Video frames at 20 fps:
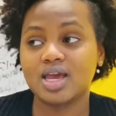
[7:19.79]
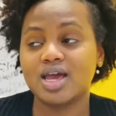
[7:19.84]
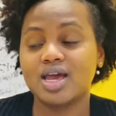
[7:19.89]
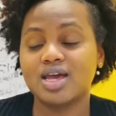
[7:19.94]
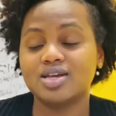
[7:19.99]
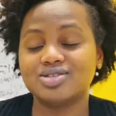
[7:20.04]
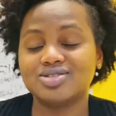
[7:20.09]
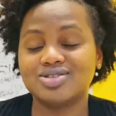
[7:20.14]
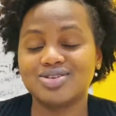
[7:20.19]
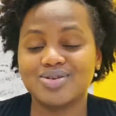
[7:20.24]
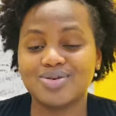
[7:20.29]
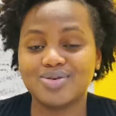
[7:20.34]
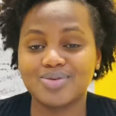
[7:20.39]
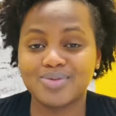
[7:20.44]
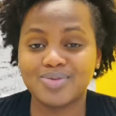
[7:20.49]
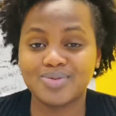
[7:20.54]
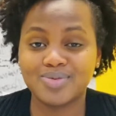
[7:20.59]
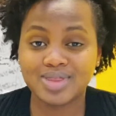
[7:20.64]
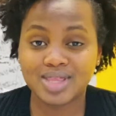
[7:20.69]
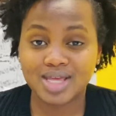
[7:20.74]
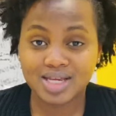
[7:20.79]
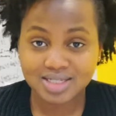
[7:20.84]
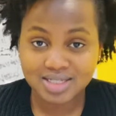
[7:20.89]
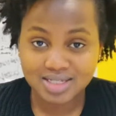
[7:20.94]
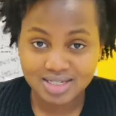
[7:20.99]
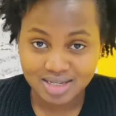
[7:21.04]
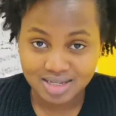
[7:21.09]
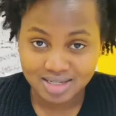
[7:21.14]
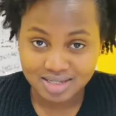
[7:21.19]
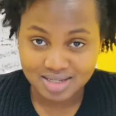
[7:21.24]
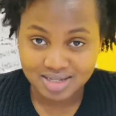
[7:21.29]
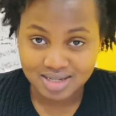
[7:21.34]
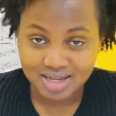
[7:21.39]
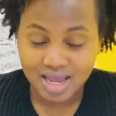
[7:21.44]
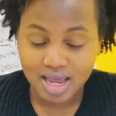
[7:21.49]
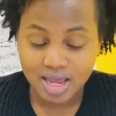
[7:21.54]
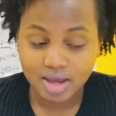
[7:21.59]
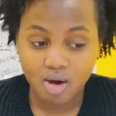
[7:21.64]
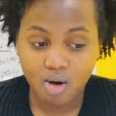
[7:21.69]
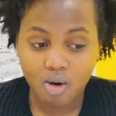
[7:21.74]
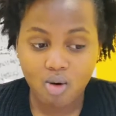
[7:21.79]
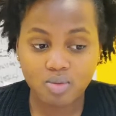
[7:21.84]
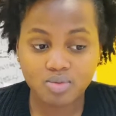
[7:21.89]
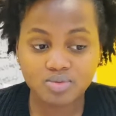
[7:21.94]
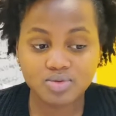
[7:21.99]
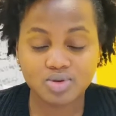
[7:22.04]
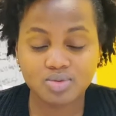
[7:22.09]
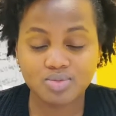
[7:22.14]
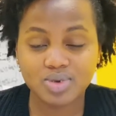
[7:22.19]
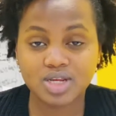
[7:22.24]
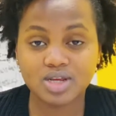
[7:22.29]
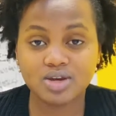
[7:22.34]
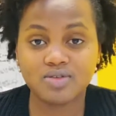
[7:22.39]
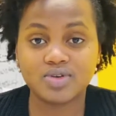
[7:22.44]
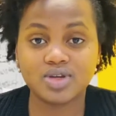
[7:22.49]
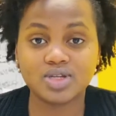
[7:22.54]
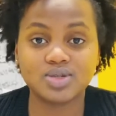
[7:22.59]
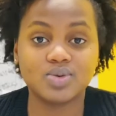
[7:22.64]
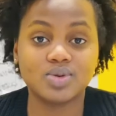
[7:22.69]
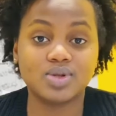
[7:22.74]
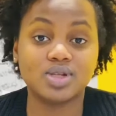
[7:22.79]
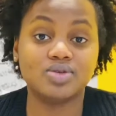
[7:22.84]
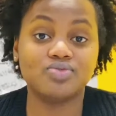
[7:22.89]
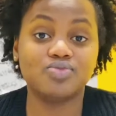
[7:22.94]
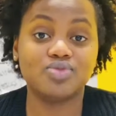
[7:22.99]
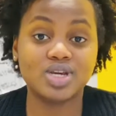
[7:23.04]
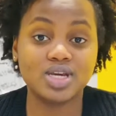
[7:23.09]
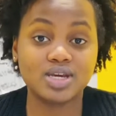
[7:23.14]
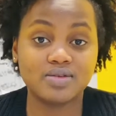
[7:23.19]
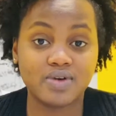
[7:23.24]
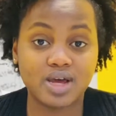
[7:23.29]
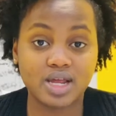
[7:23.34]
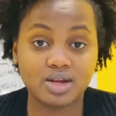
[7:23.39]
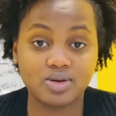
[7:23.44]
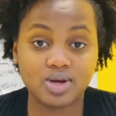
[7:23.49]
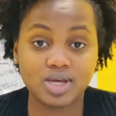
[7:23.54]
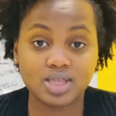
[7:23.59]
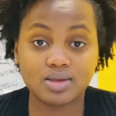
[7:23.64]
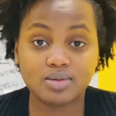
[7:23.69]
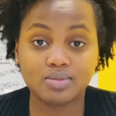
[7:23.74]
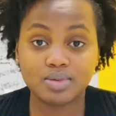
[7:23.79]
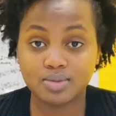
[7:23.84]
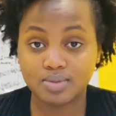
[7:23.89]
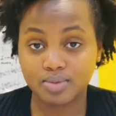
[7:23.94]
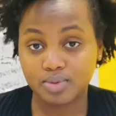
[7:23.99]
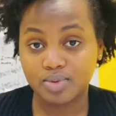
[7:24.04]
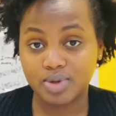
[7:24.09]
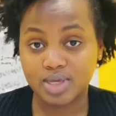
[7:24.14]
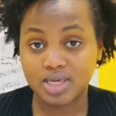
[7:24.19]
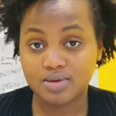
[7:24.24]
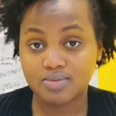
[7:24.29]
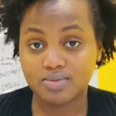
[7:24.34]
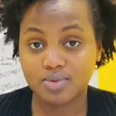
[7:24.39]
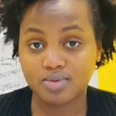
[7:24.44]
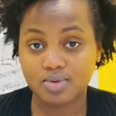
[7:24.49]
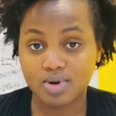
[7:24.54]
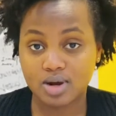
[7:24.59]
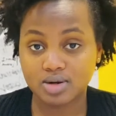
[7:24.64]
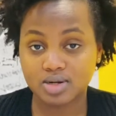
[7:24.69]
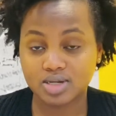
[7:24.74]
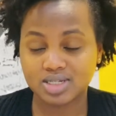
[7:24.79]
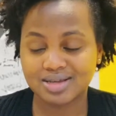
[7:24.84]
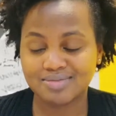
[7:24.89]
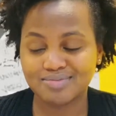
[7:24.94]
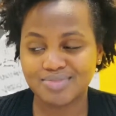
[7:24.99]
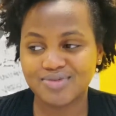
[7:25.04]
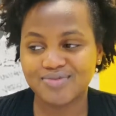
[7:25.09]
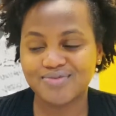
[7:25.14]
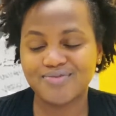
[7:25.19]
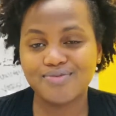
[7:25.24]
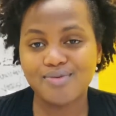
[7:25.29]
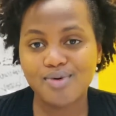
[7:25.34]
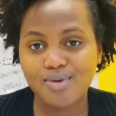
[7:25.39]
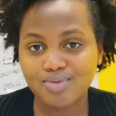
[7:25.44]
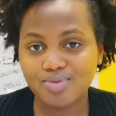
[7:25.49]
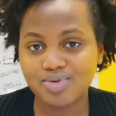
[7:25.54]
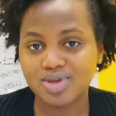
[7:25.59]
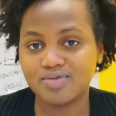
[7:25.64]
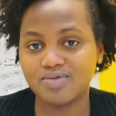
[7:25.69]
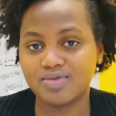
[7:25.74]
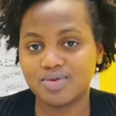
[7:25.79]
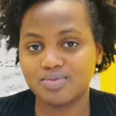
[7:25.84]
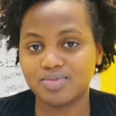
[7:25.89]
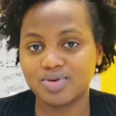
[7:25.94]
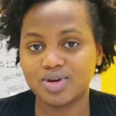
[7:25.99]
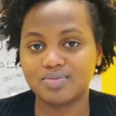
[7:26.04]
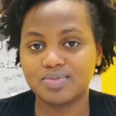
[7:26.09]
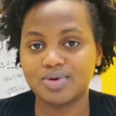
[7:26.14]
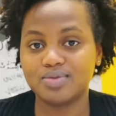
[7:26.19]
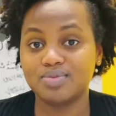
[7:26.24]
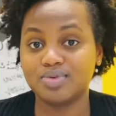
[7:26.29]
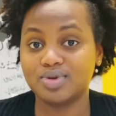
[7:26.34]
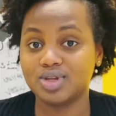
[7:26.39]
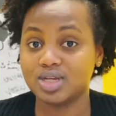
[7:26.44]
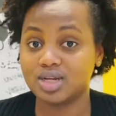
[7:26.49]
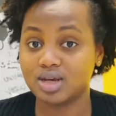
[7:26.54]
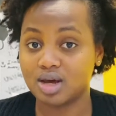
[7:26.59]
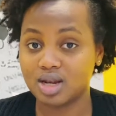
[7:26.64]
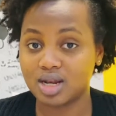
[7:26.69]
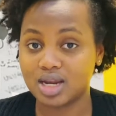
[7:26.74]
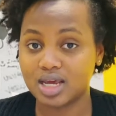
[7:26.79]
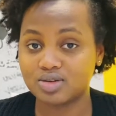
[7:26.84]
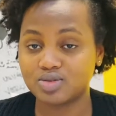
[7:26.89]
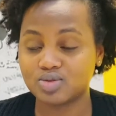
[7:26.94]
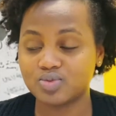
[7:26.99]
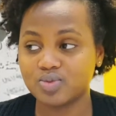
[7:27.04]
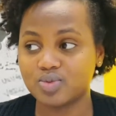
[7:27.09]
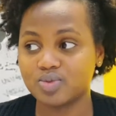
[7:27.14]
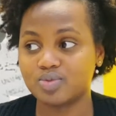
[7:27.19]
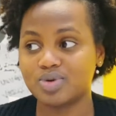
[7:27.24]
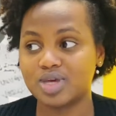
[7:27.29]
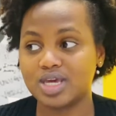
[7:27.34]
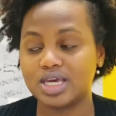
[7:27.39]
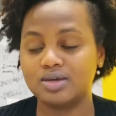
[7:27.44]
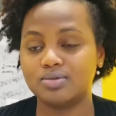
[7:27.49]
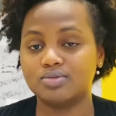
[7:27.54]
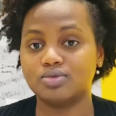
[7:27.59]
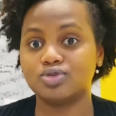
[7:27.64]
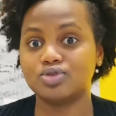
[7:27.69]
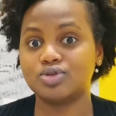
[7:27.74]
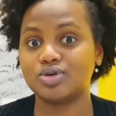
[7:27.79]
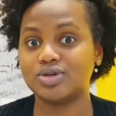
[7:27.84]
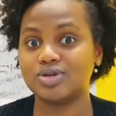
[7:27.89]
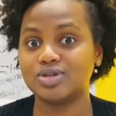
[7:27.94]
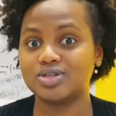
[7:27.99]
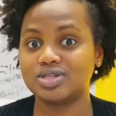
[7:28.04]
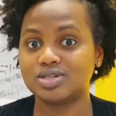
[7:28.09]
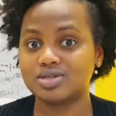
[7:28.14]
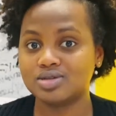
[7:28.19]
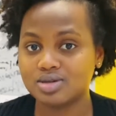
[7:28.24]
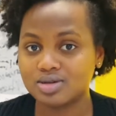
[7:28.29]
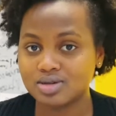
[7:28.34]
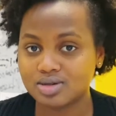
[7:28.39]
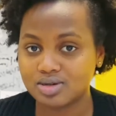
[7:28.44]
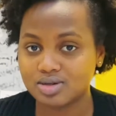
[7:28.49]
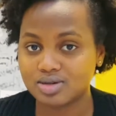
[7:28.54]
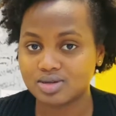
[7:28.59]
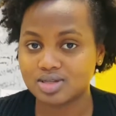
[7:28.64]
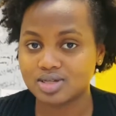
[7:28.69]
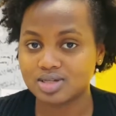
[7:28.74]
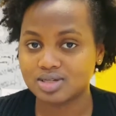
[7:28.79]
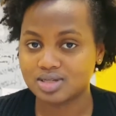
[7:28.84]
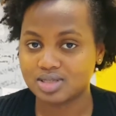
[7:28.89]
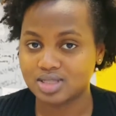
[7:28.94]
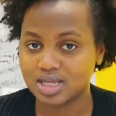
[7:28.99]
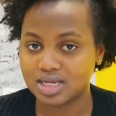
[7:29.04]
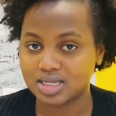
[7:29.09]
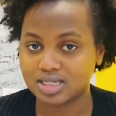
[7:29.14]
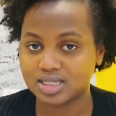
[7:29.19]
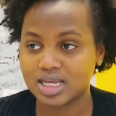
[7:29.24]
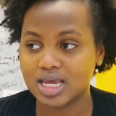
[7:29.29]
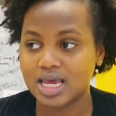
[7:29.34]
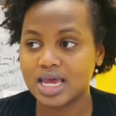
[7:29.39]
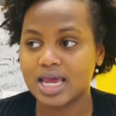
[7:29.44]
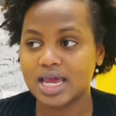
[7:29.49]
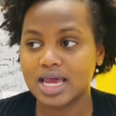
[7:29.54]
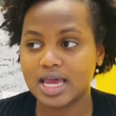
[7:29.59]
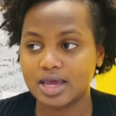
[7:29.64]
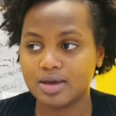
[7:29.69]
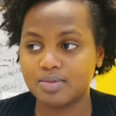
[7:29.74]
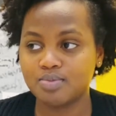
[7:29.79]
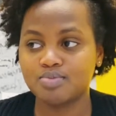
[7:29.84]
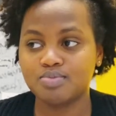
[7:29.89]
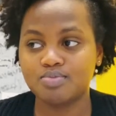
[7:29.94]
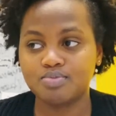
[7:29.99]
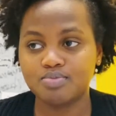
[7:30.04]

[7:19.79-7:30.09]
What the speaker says: So with that said, I hope so many of us will reevaluate the people we keep around us, and before we even bring people in our lives, we'll be able to consider these things and